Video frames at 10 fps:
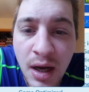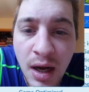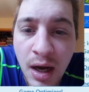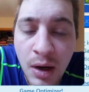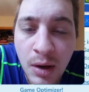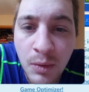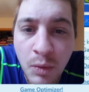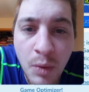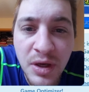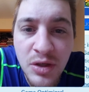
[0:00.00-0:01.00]

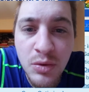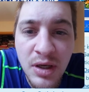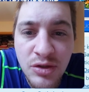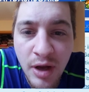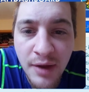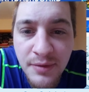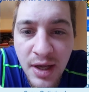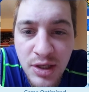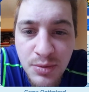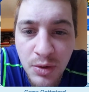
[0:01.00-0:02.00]
What we do at Draft
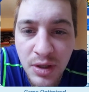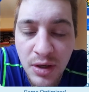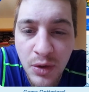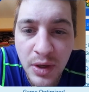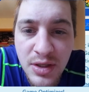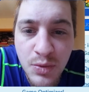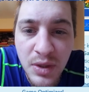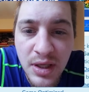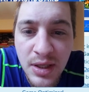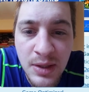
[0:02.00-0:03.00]
Dashboard here is
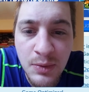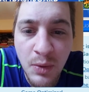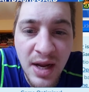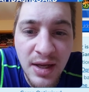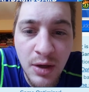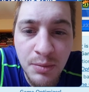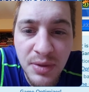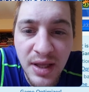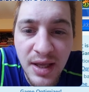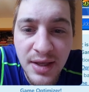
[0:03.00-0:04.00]
we rank out
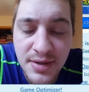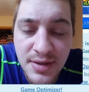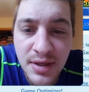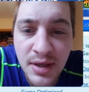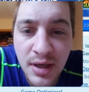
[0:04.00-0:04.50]
plays,